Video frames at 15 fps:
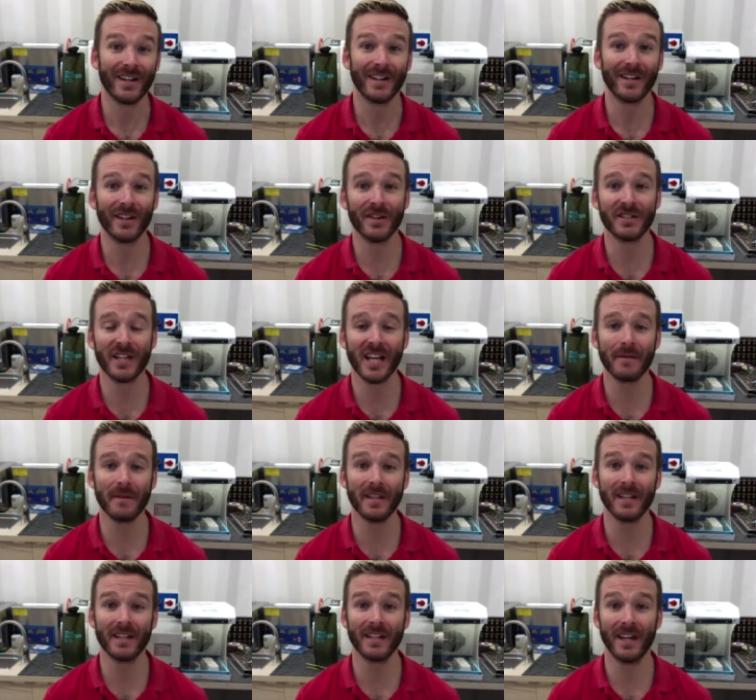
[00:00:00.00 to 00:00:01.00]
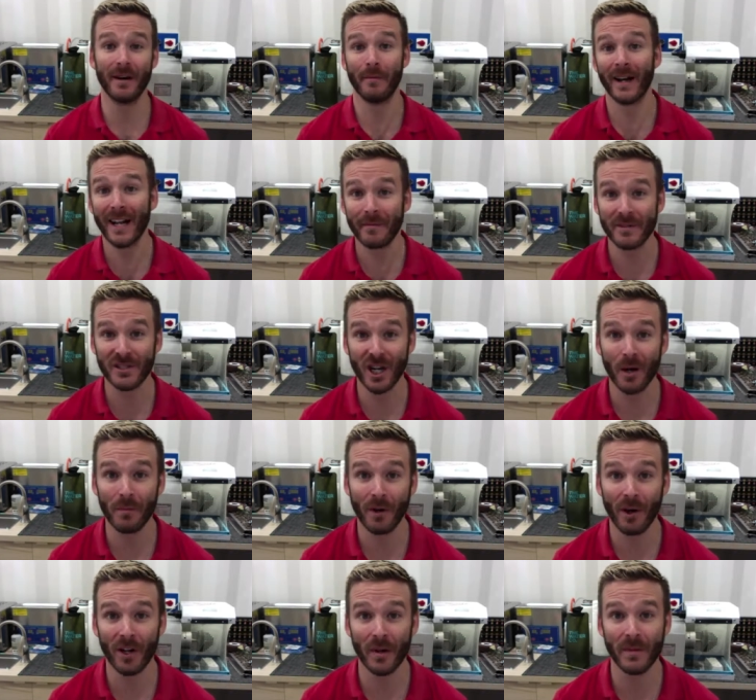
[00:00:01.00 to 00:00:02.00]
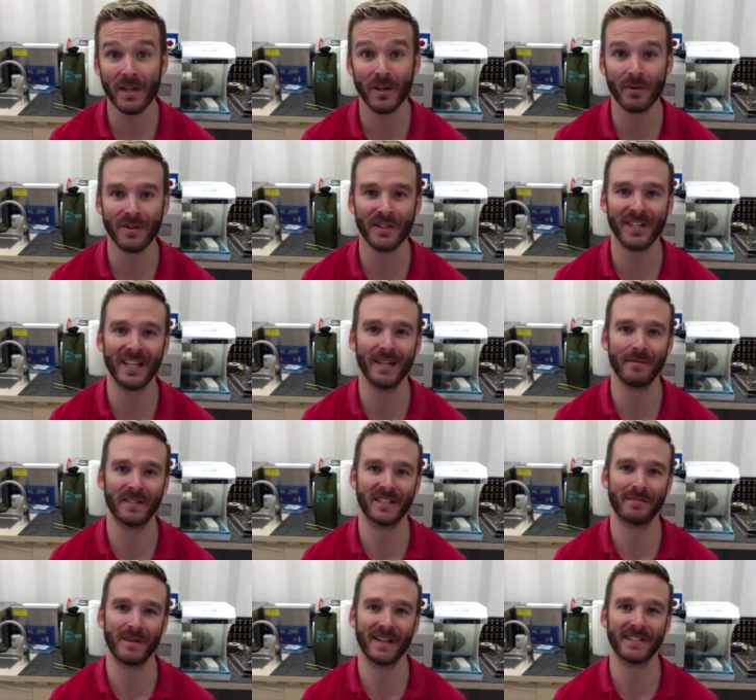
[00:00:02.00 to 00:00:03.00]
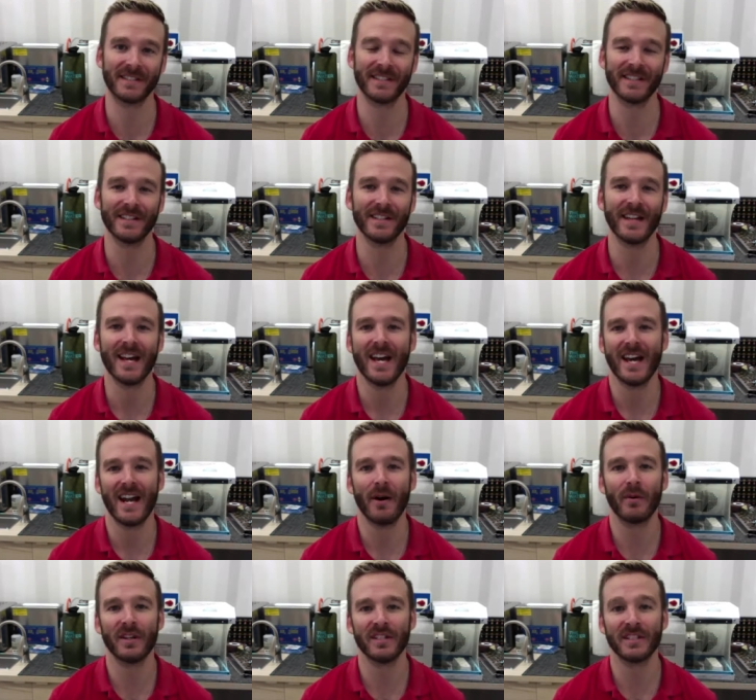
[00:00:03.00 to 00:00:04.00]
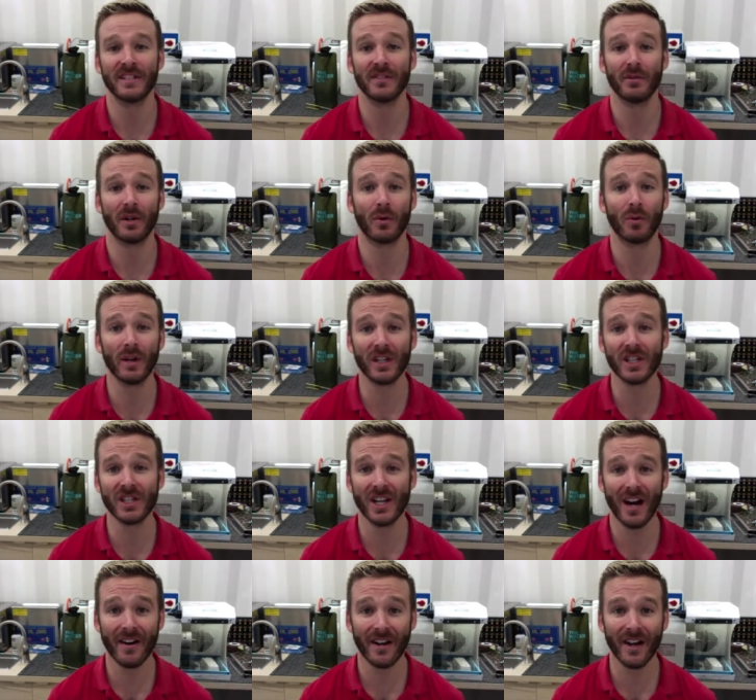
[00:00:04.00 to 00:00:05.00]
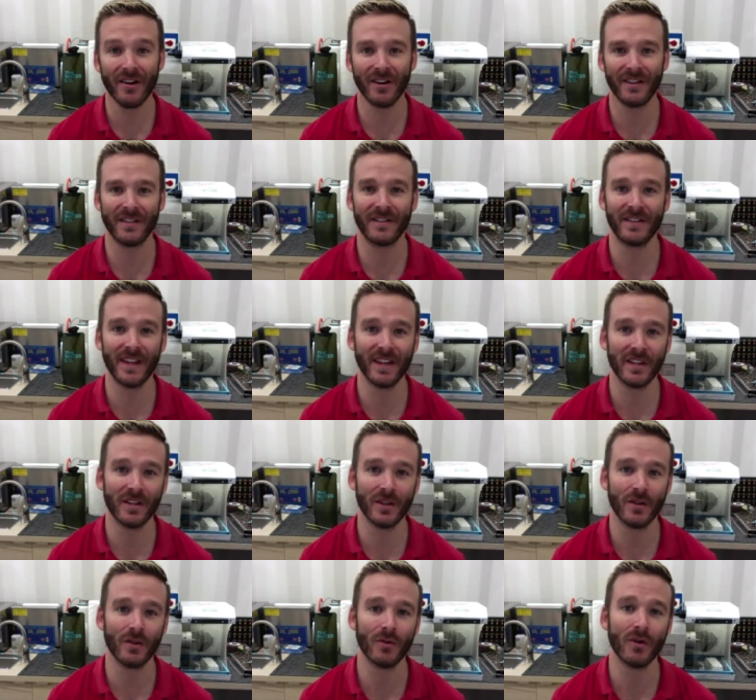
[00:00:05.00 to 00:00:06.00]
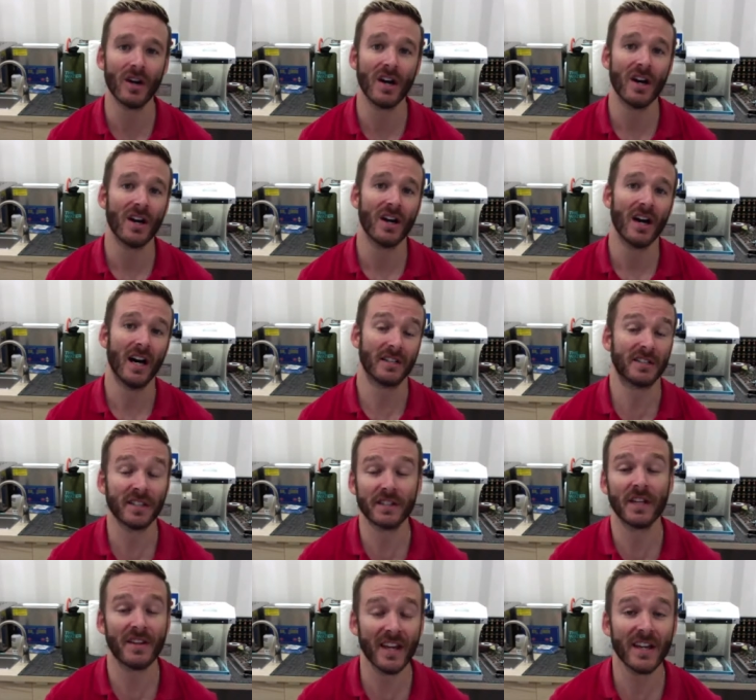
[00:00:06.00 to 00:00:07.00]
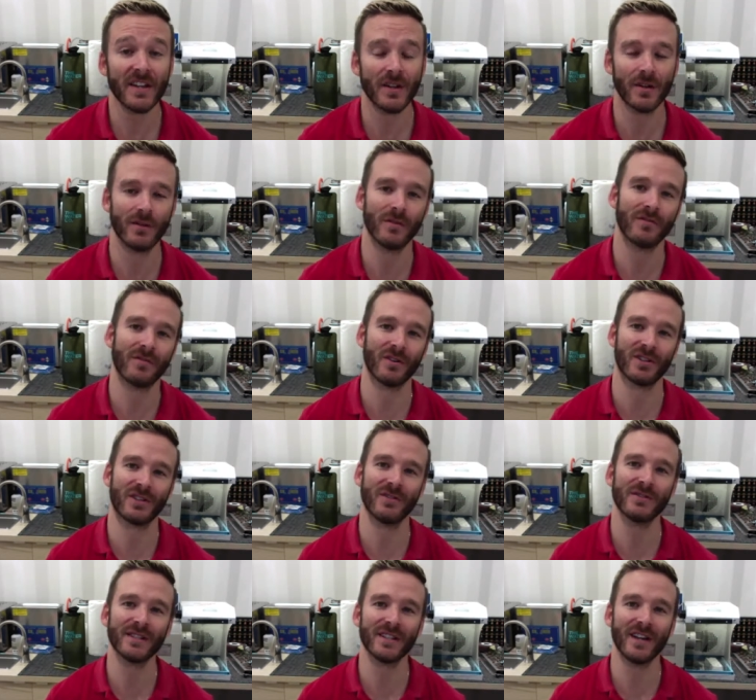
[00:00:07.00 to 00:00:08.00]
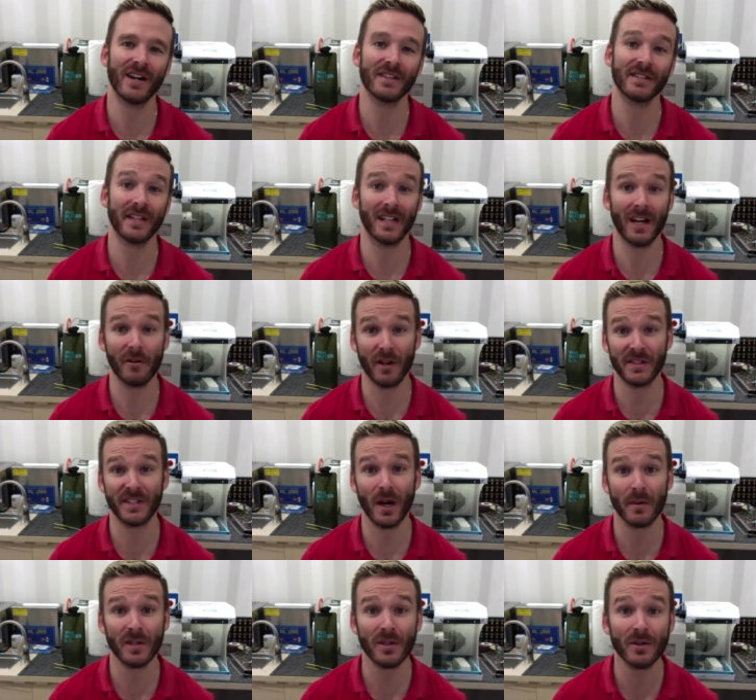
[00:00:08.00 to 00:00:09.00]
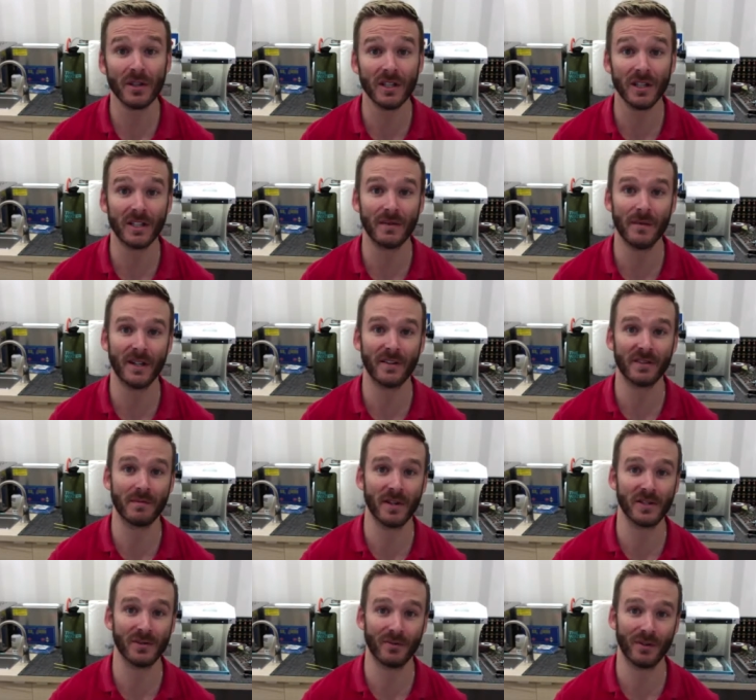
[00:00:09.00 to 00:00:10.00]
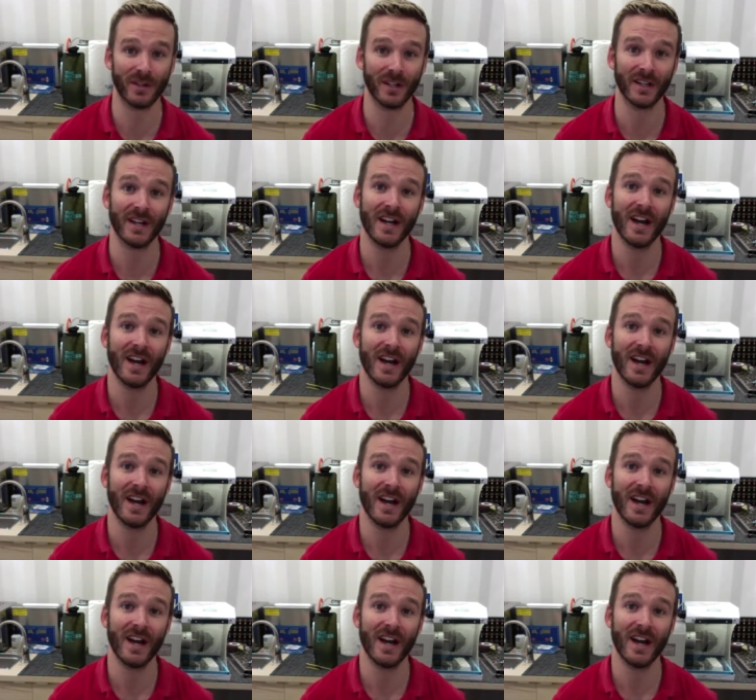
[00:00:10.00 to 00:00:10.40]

Hello Jamie, my name is John Paul and I'm here with the team at Spexton, and I wanted to send you a quick shout out and thank you, to thank you for choosing us and allowing us the opportunity to make your special ring.